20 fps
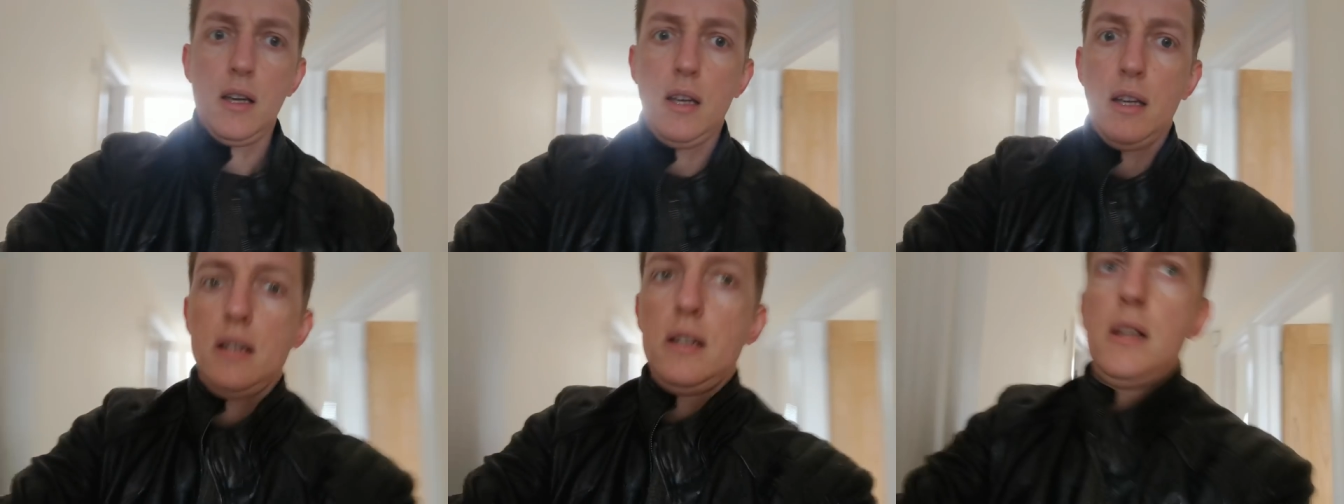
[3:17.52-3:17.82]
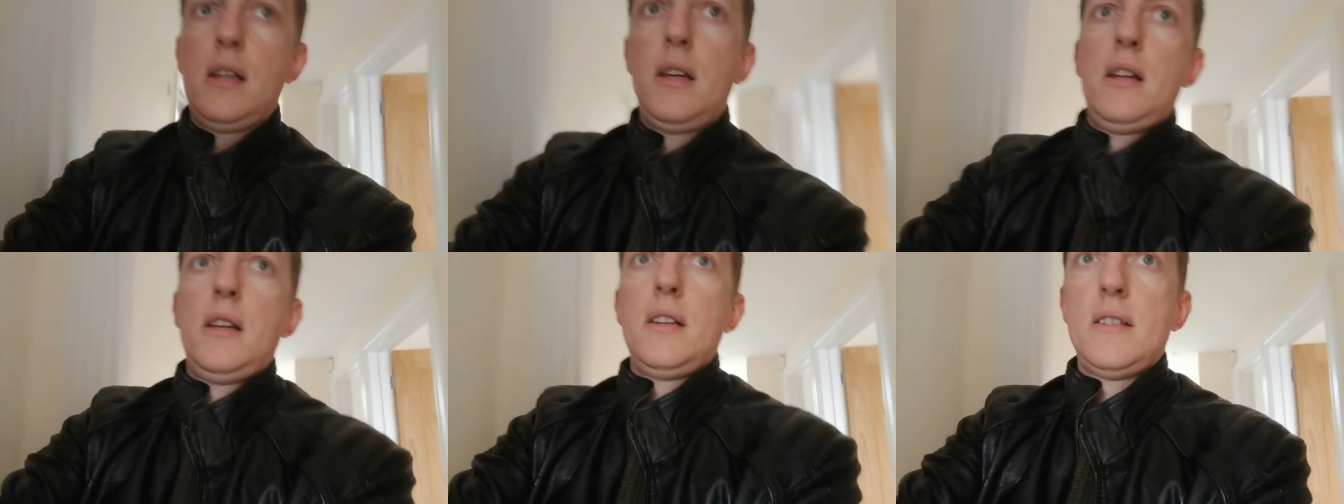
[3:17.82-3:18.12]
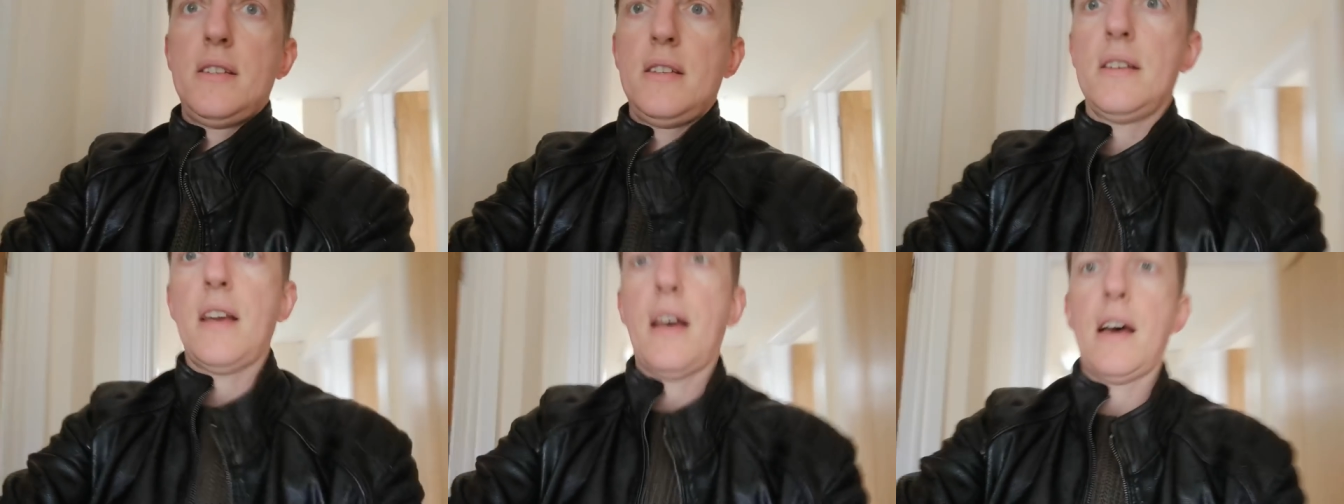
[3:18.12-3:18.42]
in here,
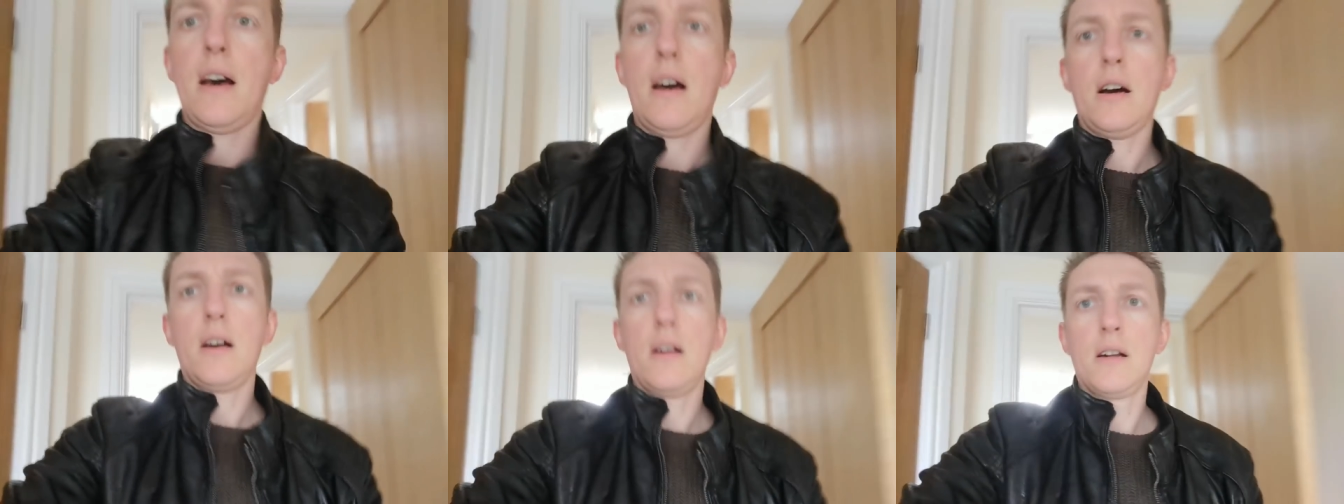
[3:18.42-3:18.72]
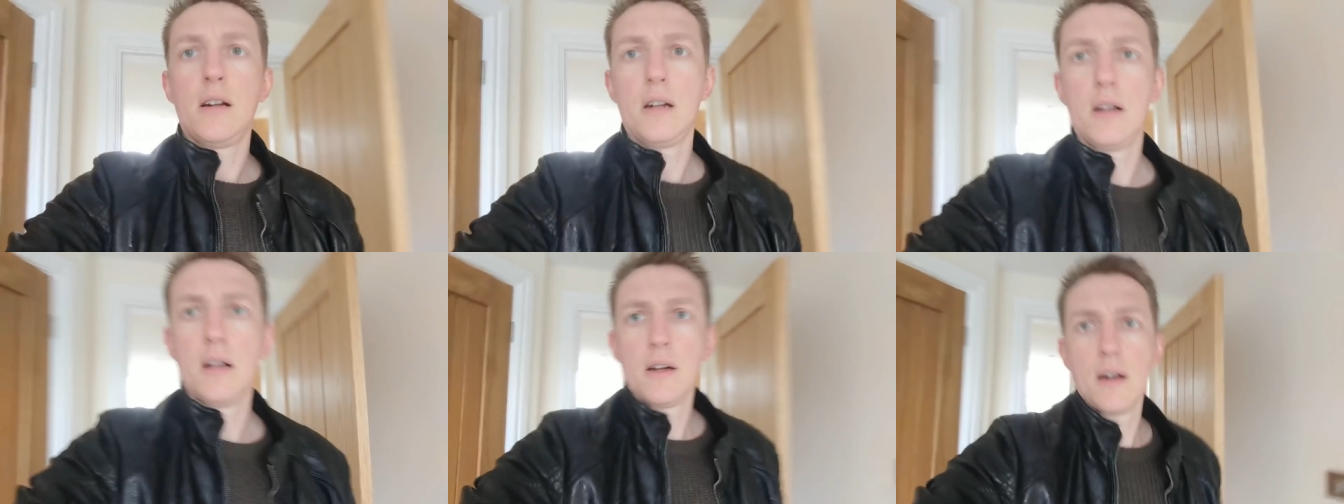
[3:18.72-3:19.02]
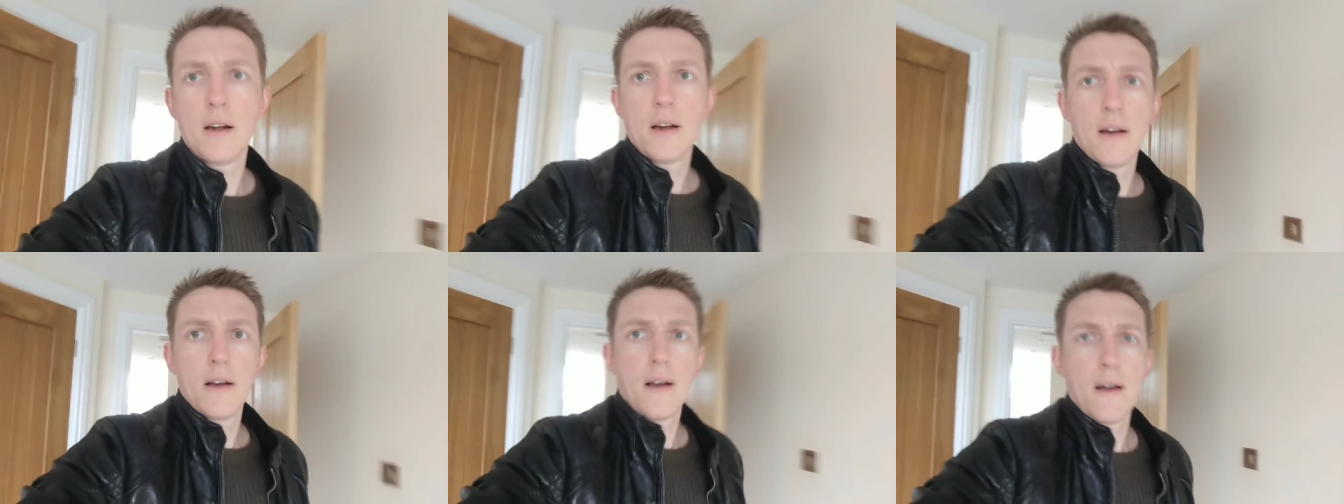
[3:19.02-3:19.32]
this is our
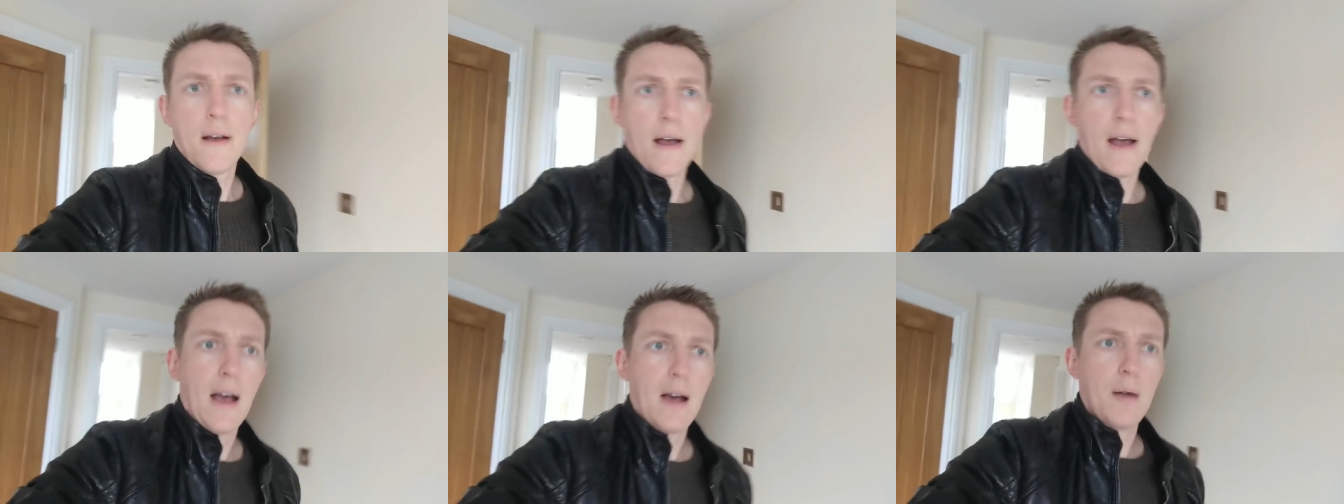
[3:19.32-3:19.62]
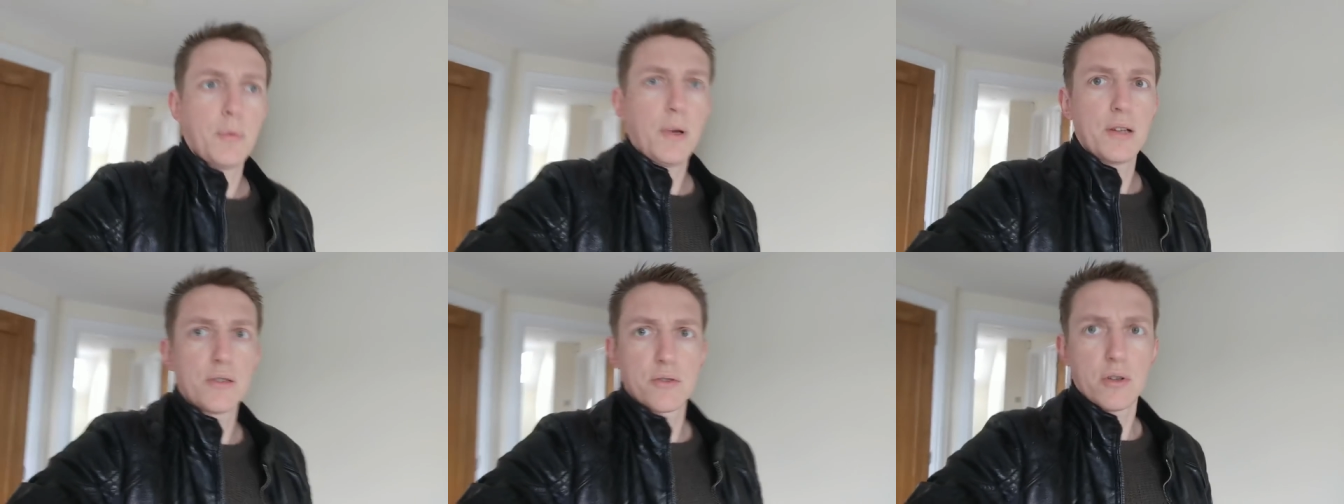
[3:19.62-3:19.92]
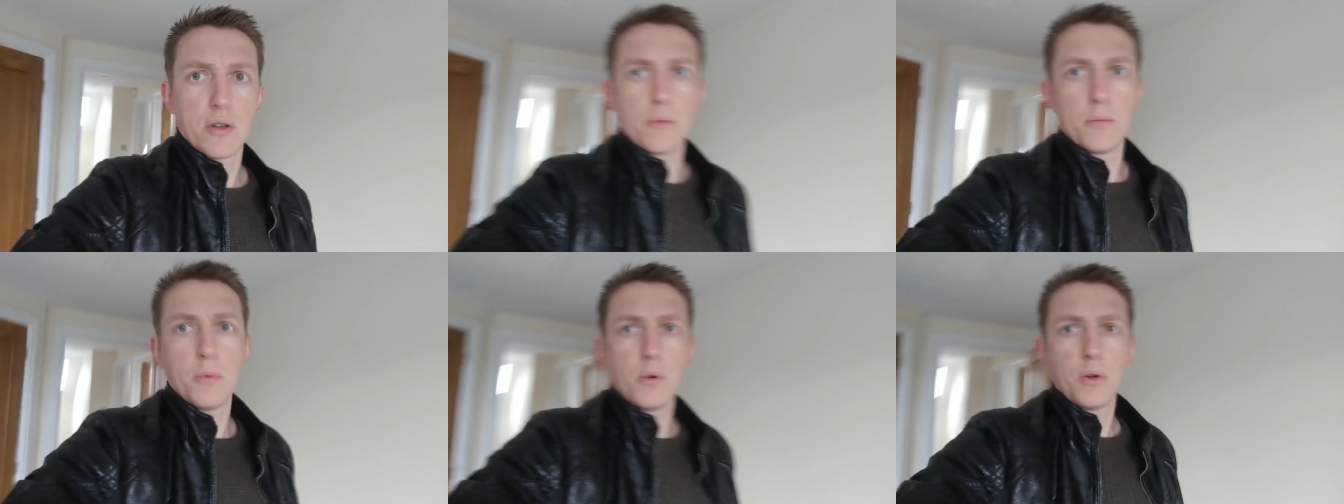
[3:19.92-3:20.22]
our
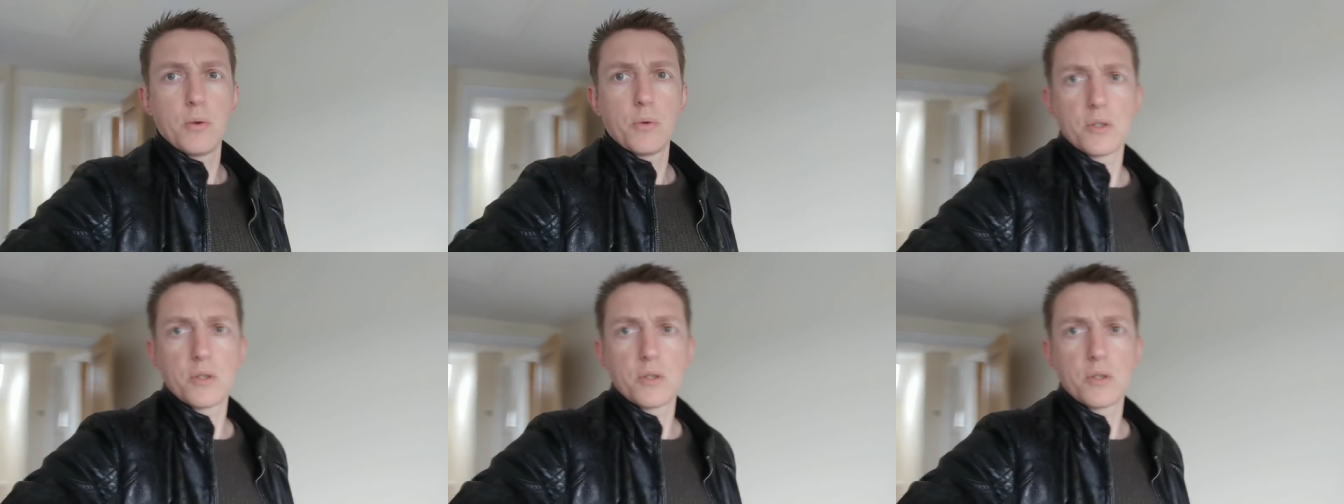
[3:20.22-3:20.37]
bedroom,